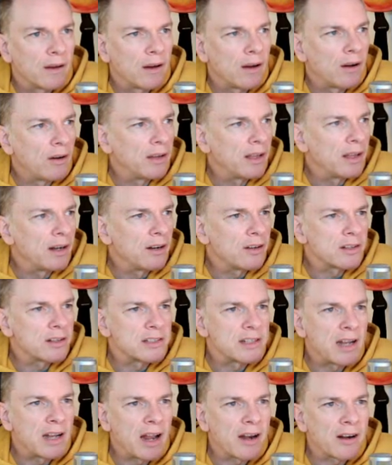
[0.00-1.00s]
Oh yeah, look, it's
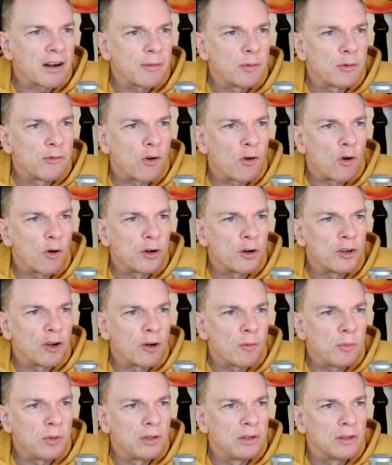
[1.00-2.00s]
an anagram of or
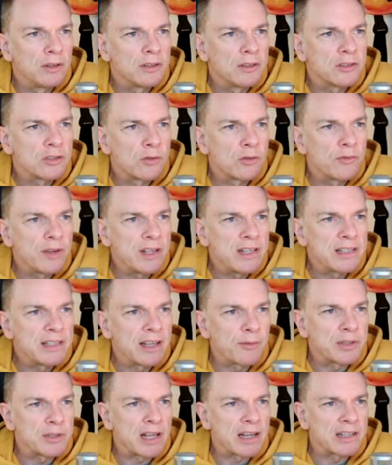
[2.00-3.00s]
double. So
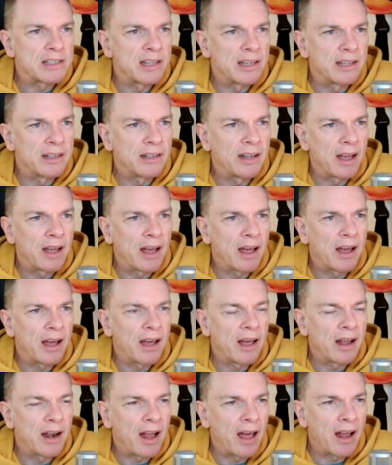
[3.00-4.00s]
reset was actually an,
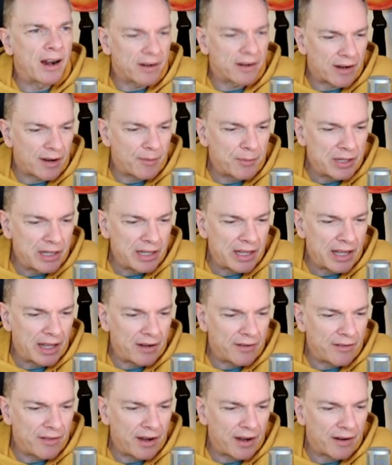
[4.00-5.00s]
anagram
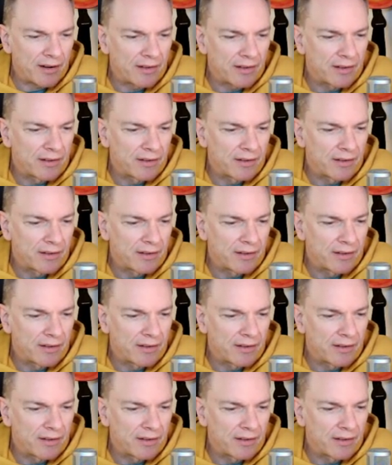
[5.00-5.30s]
indicator there.